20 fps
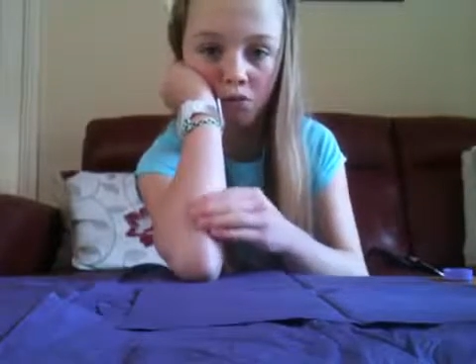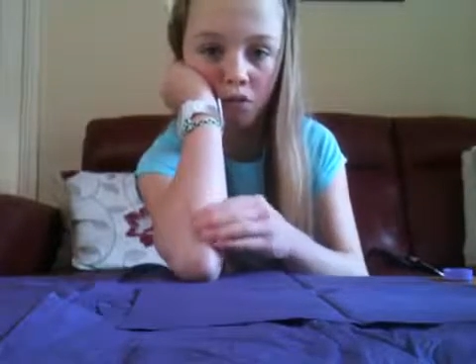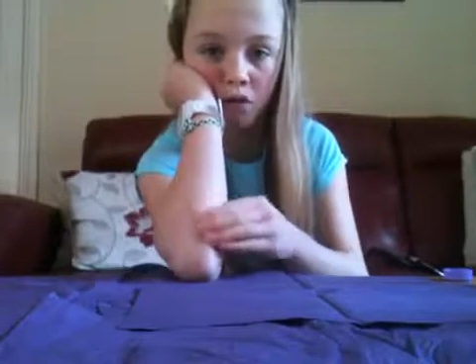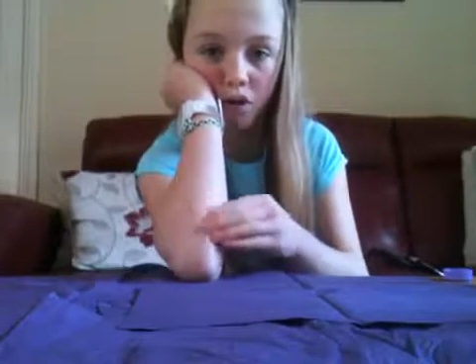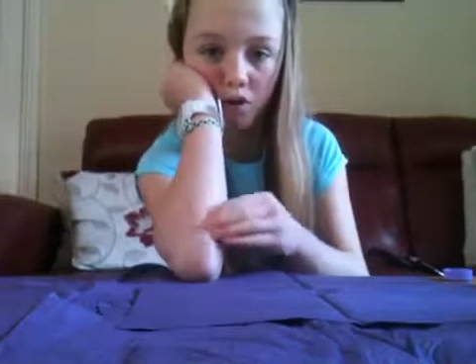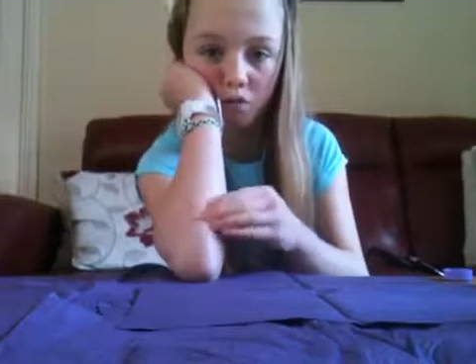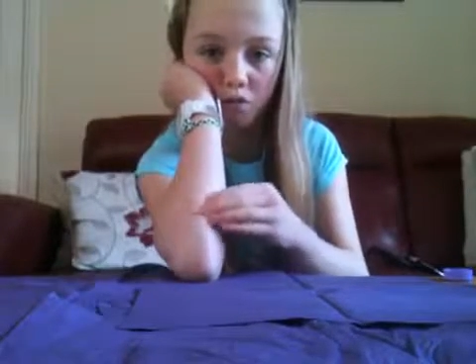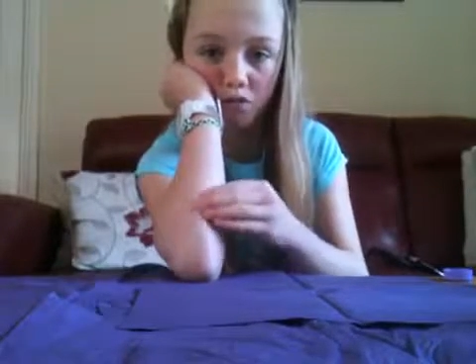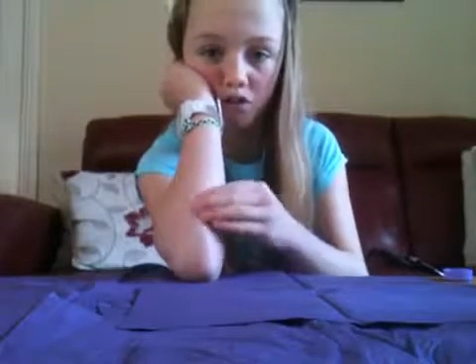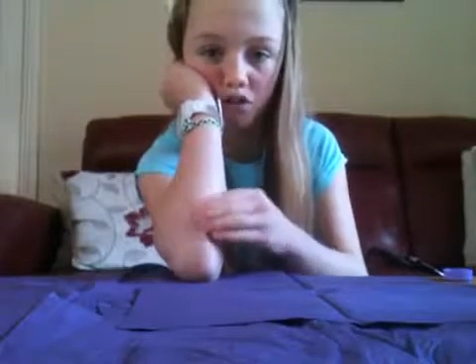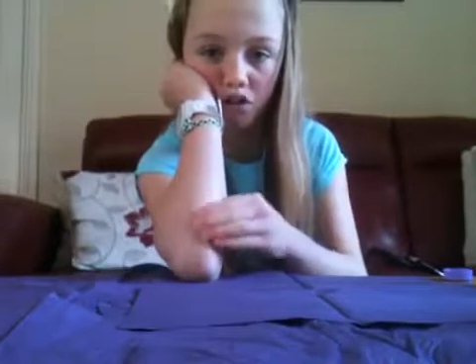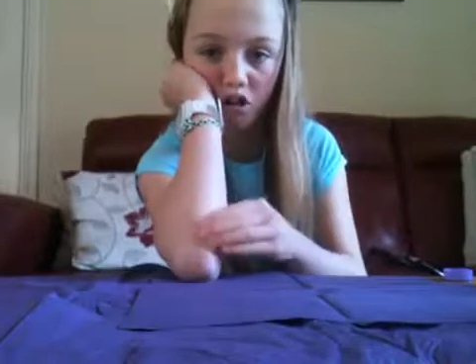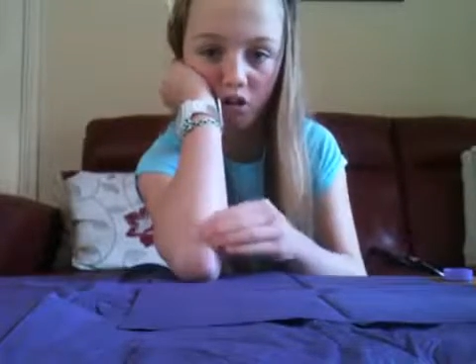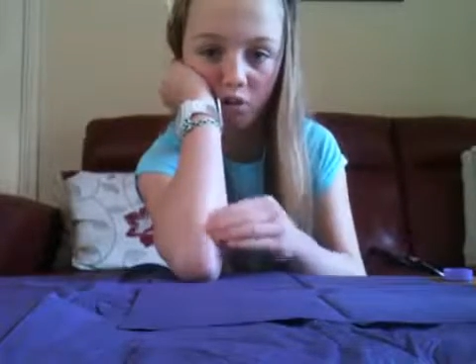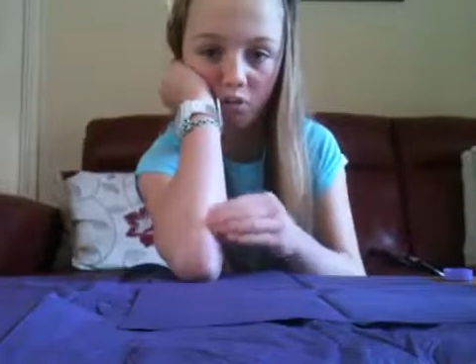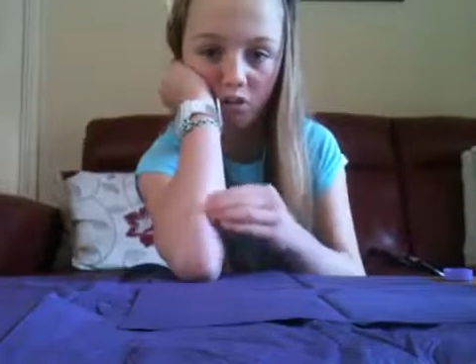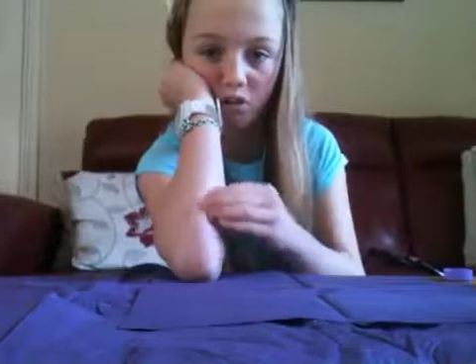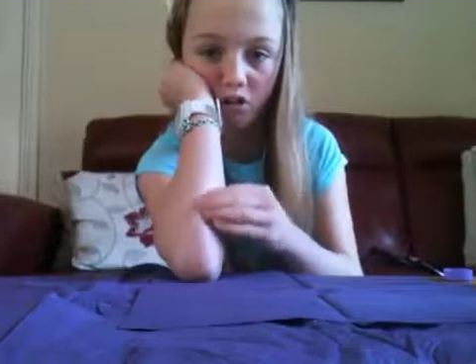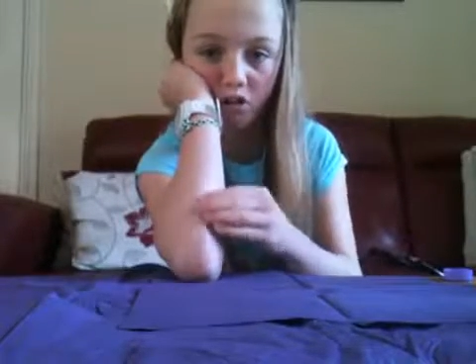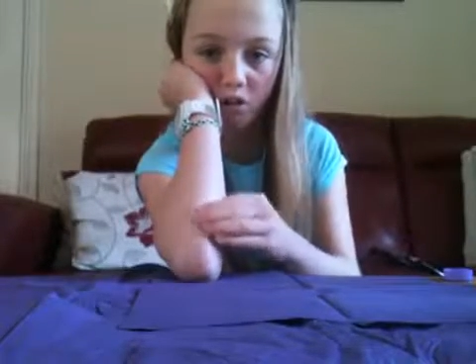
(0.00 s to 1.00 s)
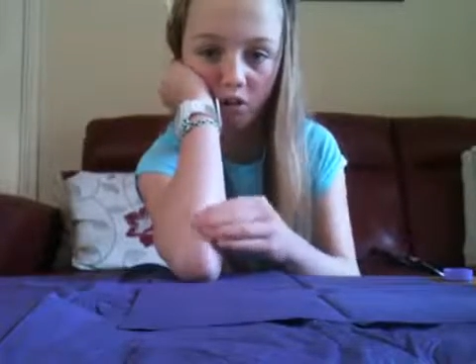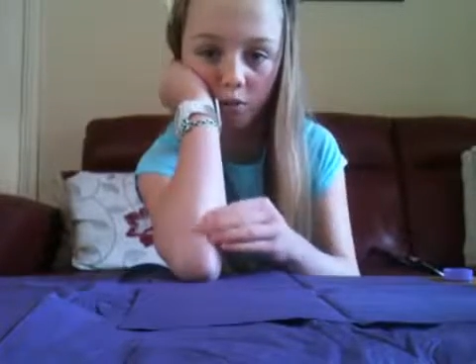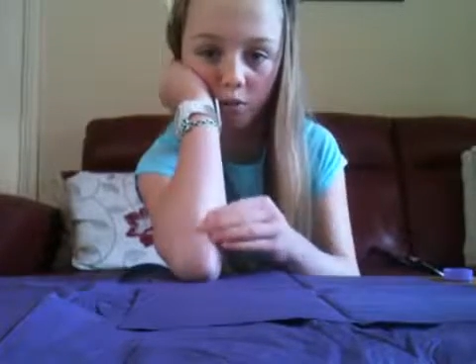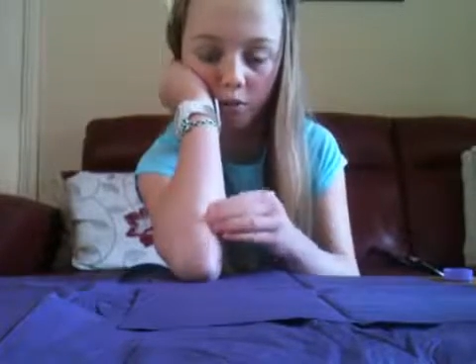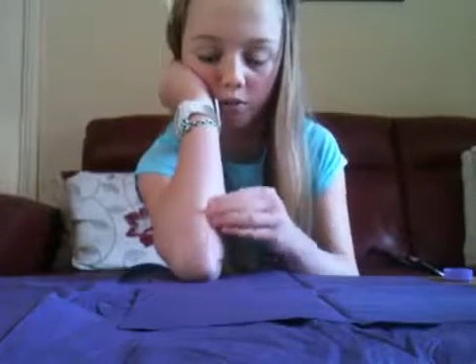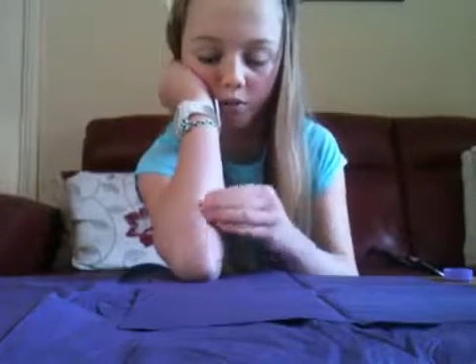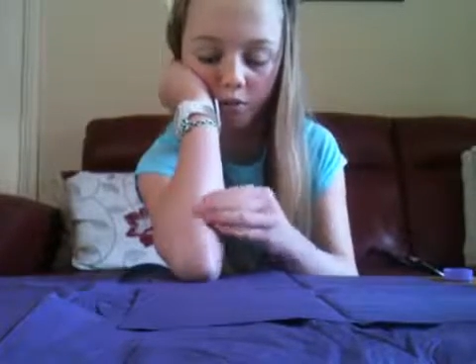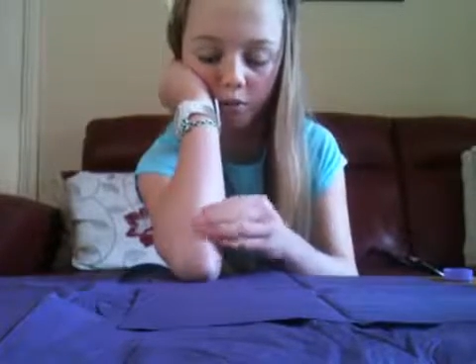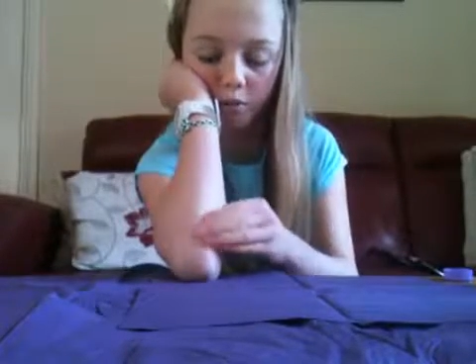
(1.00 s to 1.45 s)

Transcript: rub, rub, rub, rub,